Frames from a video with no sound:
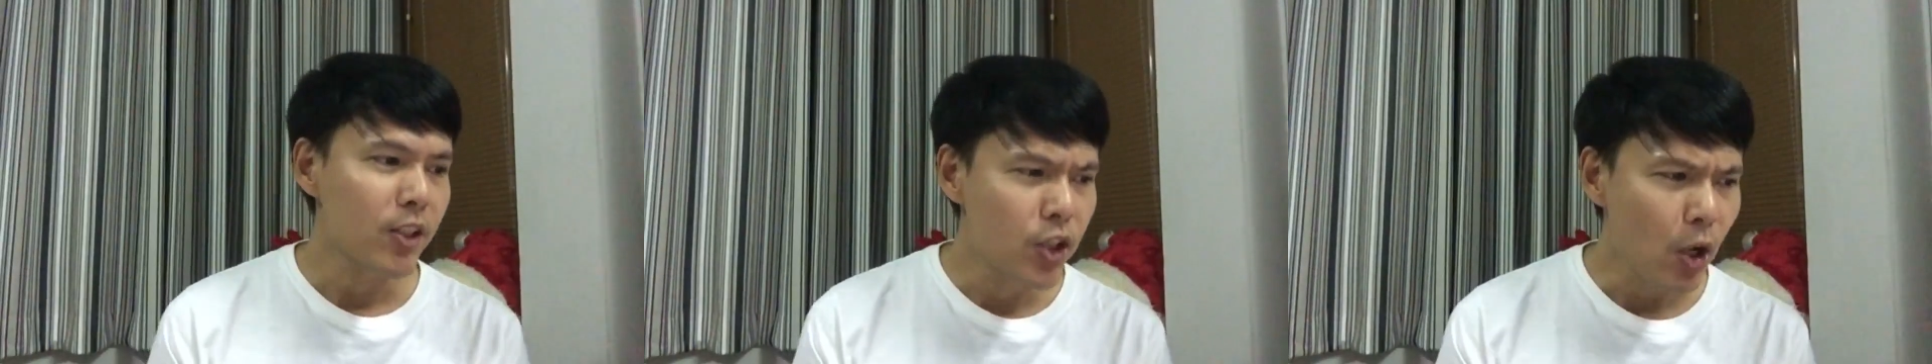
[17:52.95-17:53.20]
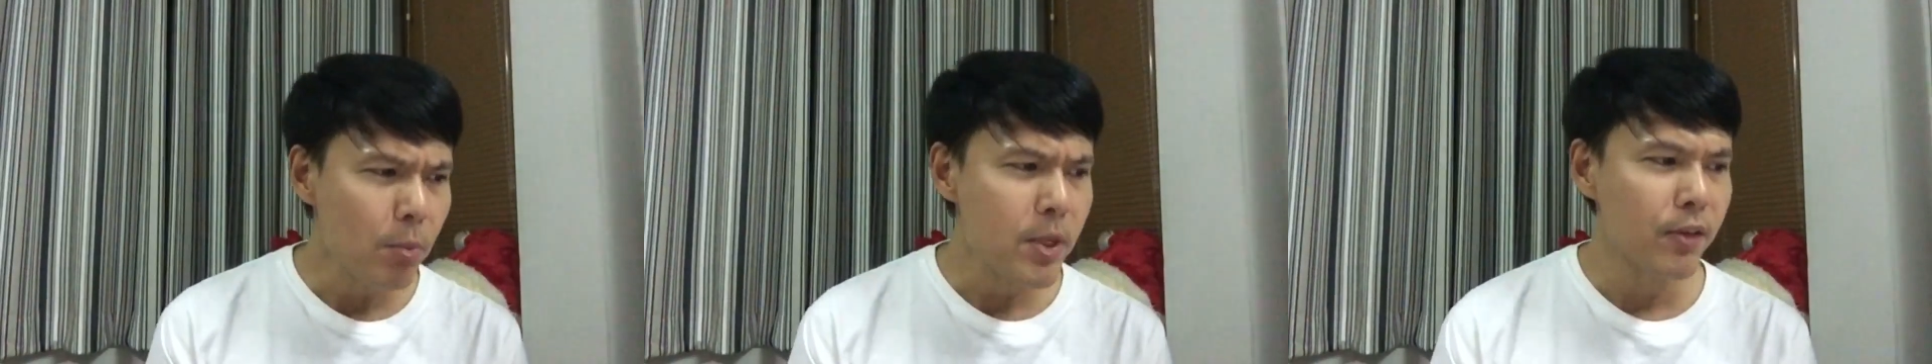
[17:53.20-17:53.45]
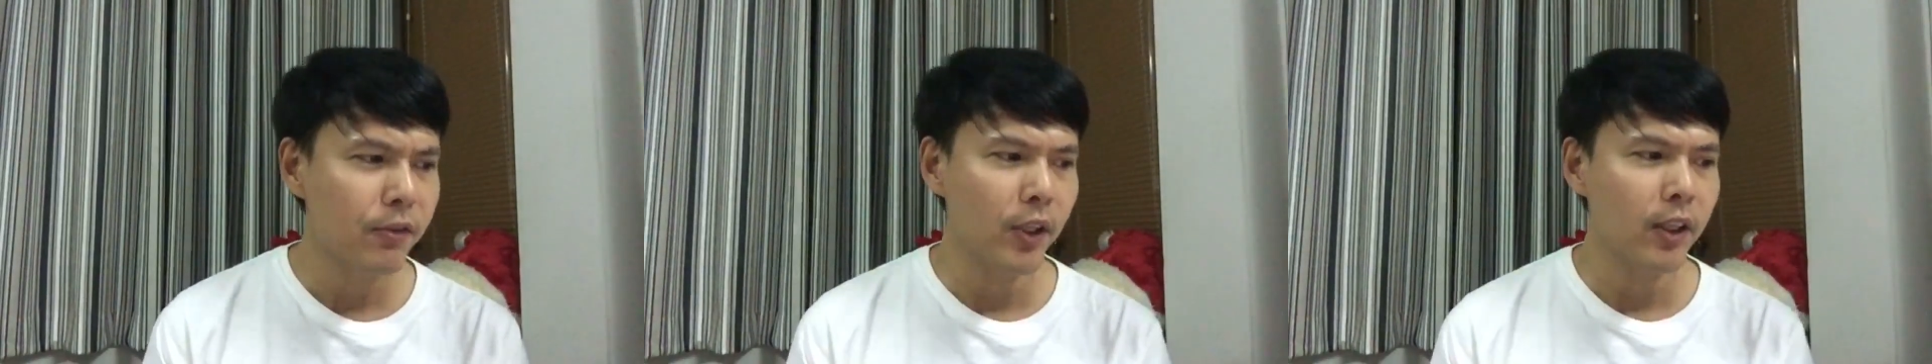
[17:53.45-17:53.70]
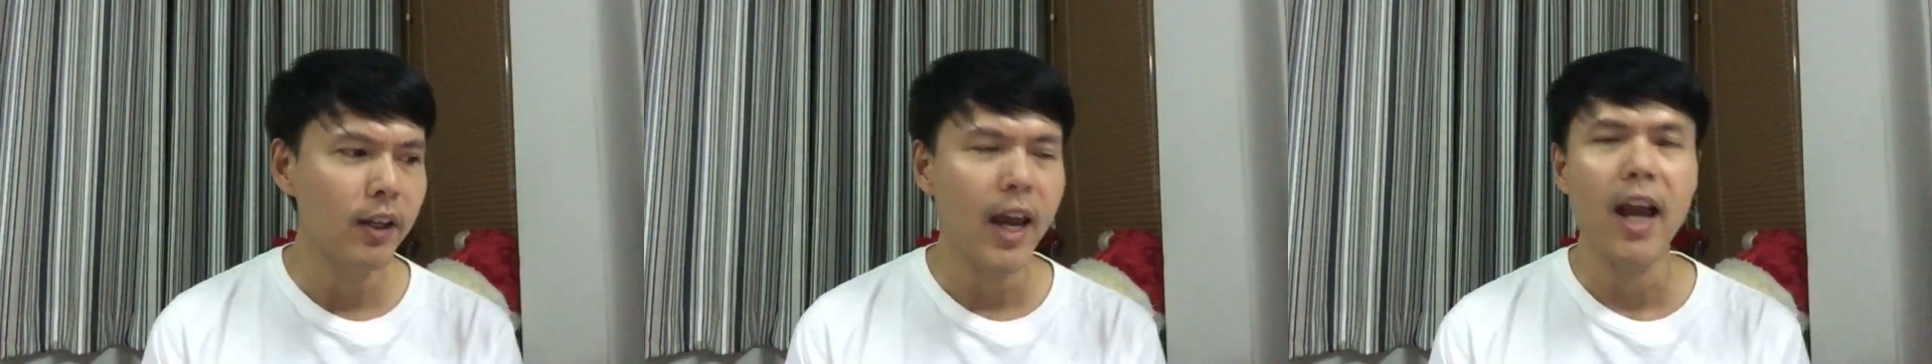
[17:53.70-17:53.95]
don't be
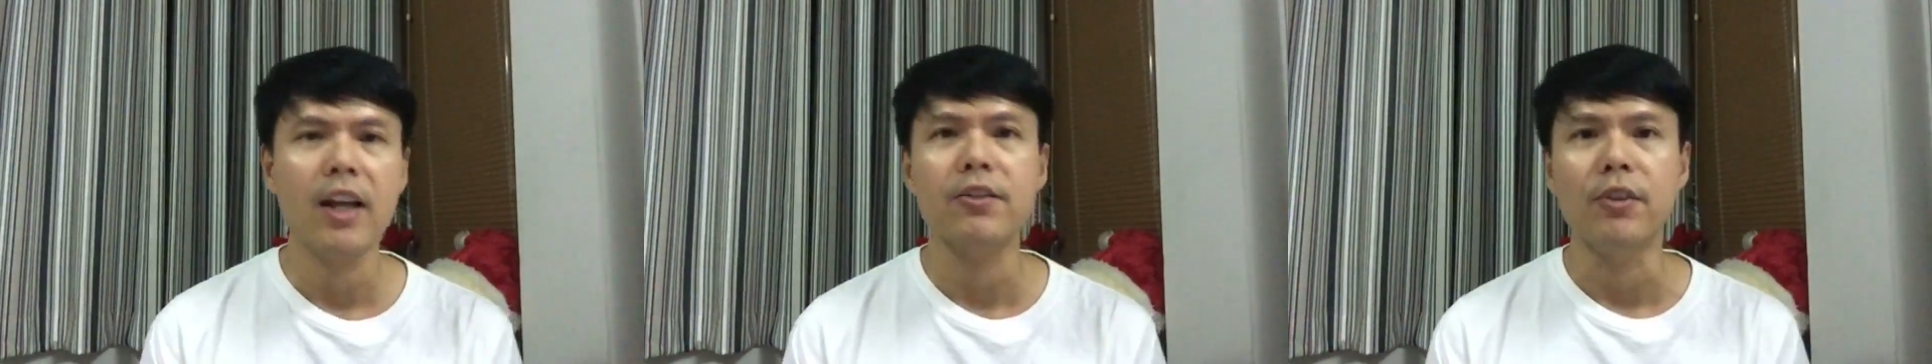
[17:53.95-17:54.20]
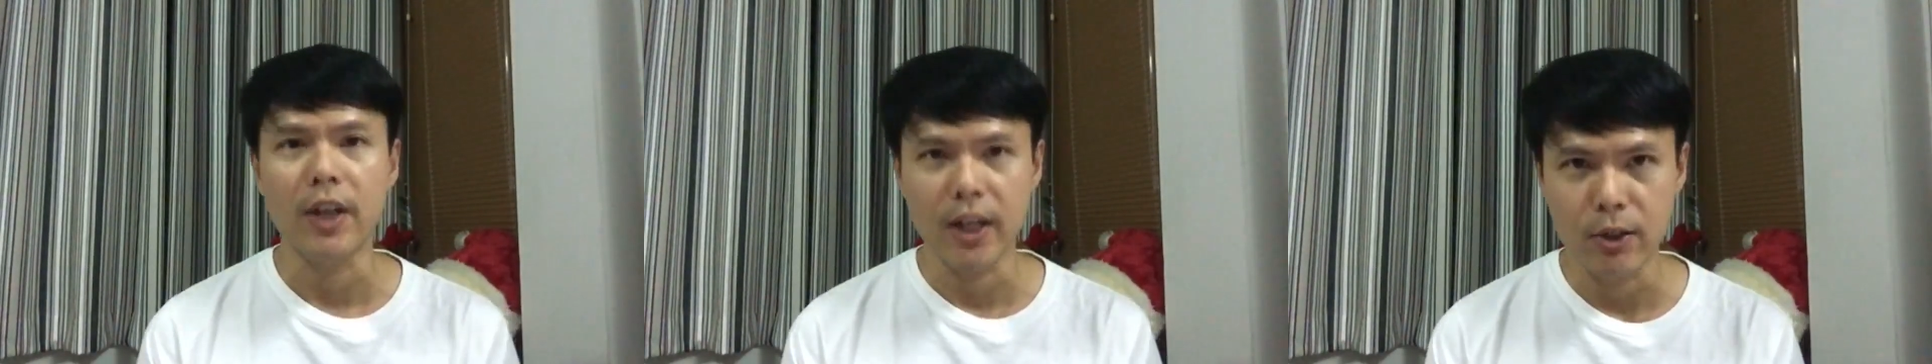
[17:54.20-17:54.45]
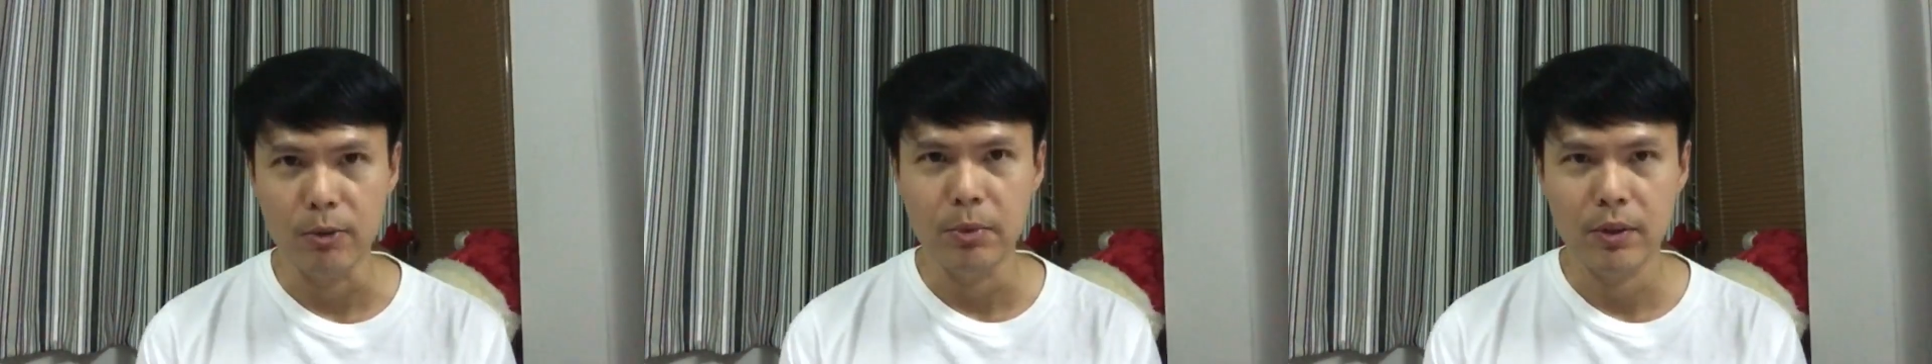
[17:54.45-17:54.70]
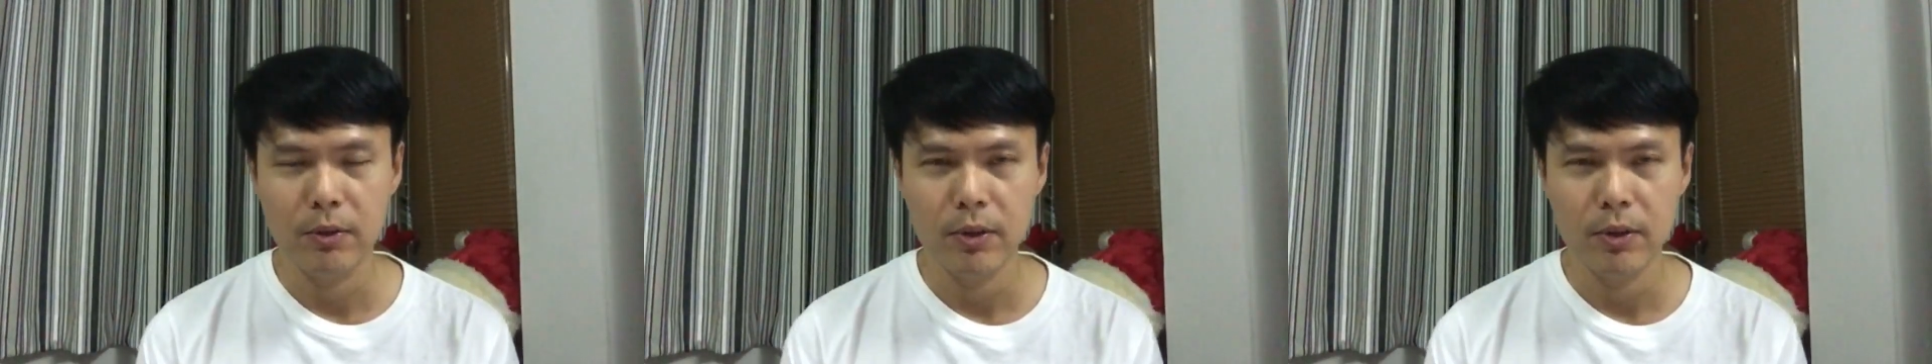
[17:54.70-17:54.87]
afraid to ask for help.